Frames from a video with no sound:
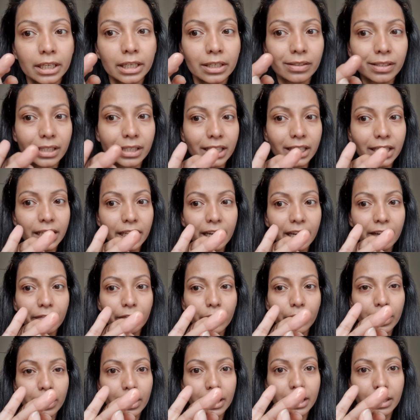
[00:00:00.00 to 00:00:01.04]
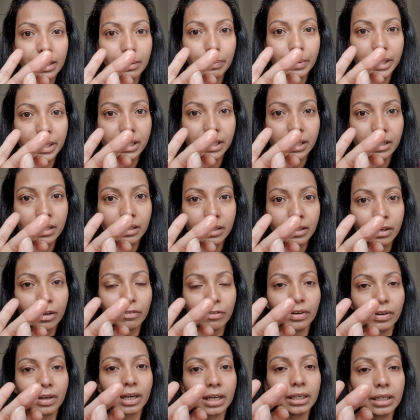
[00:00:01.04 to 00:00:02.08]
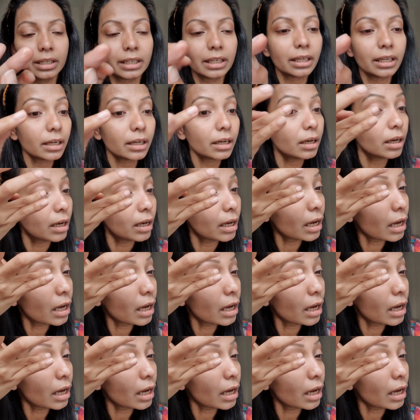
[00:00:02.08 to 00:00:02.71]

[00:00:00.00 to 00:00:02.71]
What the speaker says: You see I've got a little bit of color here.